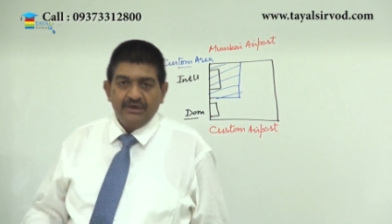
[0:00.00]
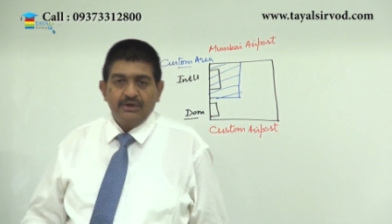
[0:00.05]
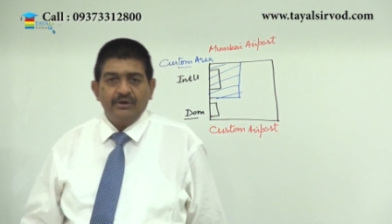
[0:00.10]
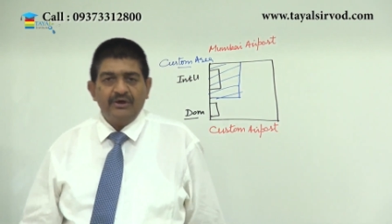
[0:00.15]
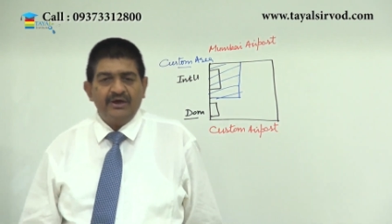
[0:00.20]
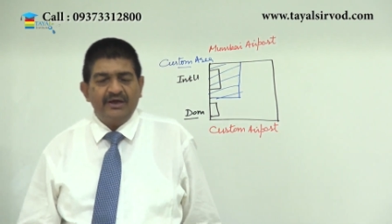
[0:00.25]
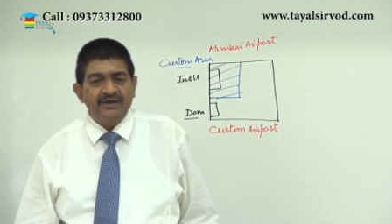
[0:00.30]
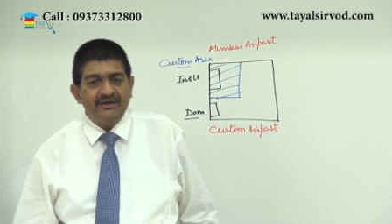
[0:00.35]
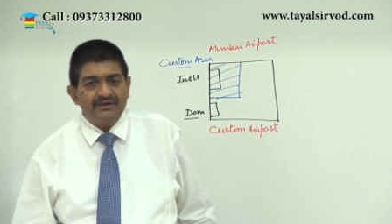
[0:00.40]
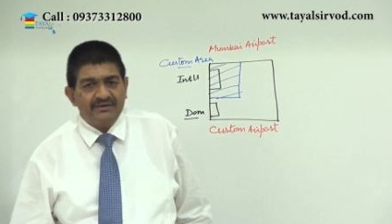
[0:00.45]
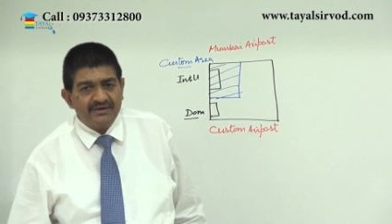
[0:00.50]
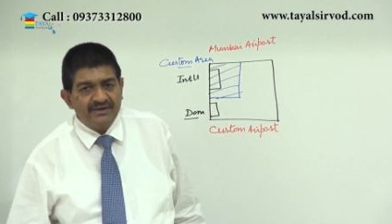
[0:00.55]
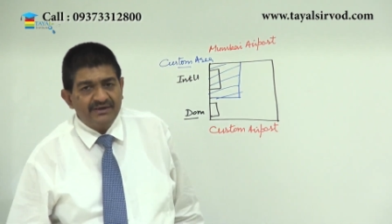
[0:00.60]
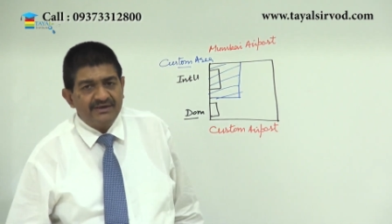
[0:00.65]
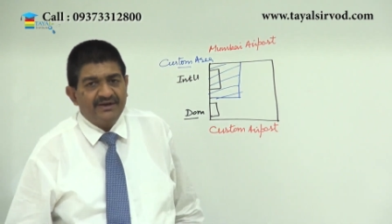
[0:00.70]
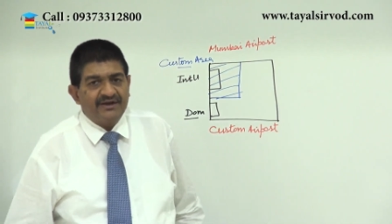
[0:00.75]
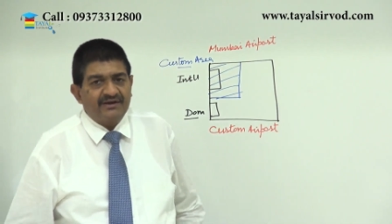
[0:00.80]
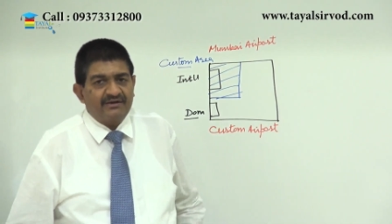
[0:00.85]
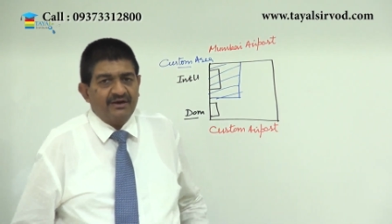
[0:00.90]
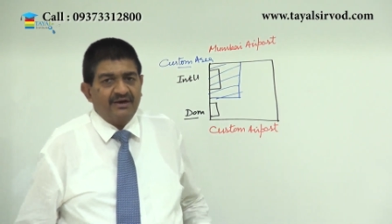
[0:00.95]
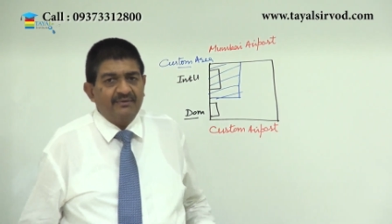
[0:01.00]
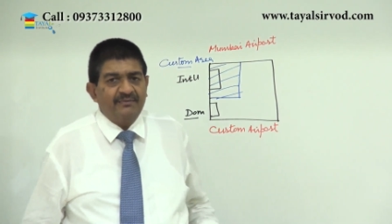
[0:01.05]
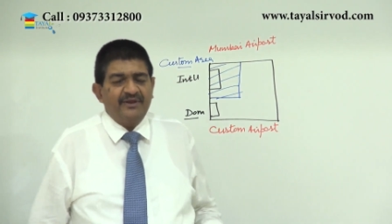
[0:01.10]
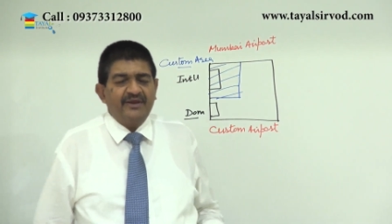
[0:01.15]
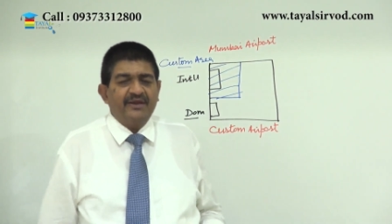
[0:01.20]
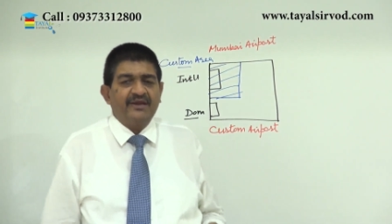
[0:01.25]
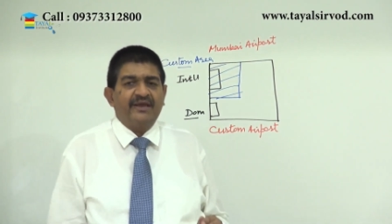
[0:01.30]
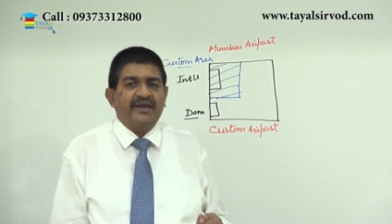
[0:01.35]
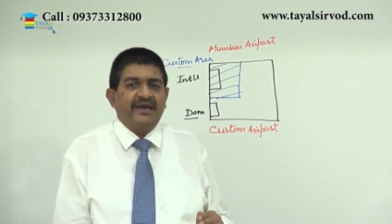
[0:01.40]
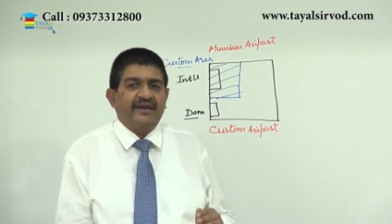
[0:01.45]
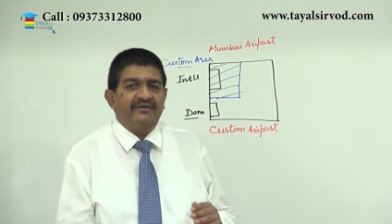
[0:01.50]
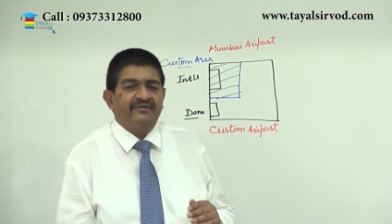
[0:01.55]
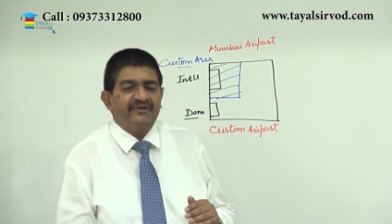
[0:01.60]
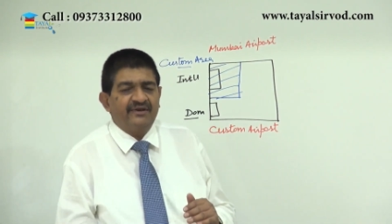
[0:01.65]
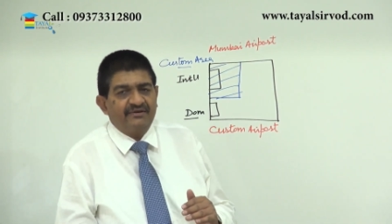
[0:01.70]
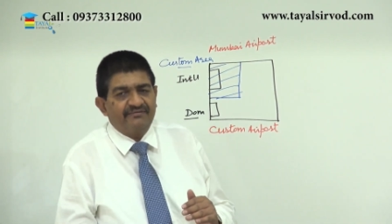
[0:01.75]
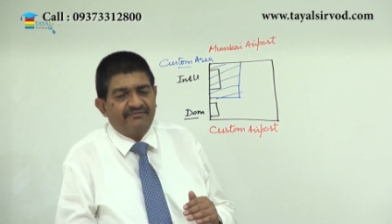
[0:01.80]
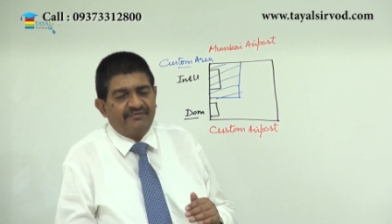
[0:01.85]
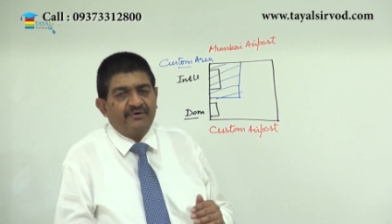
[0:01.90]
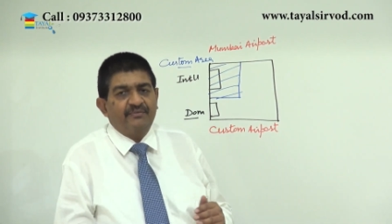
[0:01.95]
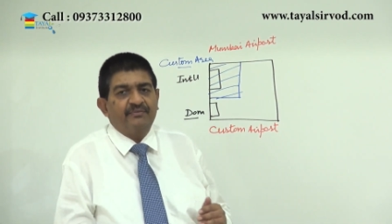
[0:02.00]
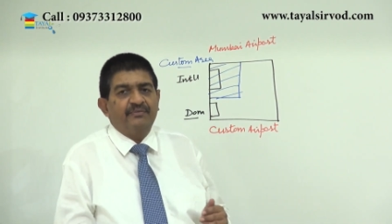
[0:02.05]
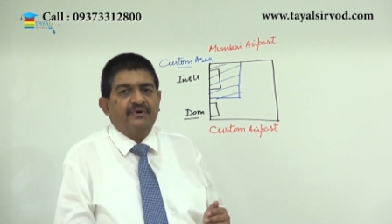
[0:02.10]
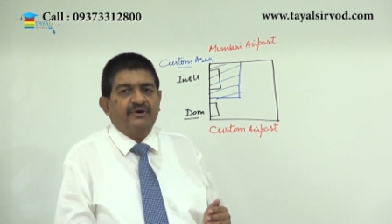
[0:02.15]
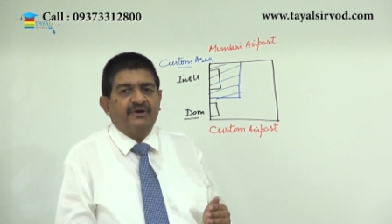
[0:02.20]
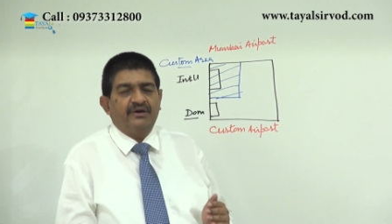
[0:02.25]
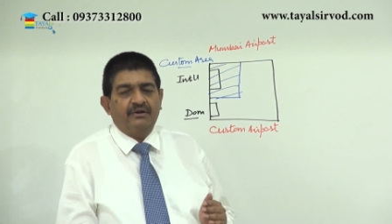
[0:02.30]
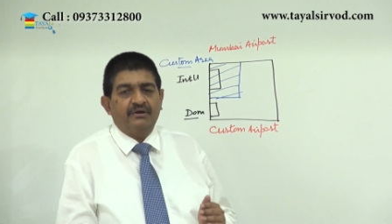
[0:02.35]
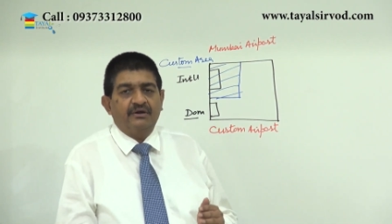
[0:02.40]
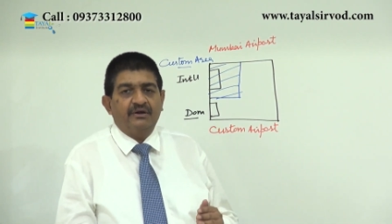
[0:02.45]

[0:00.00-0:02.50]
Now, entry literal meaning carries a different.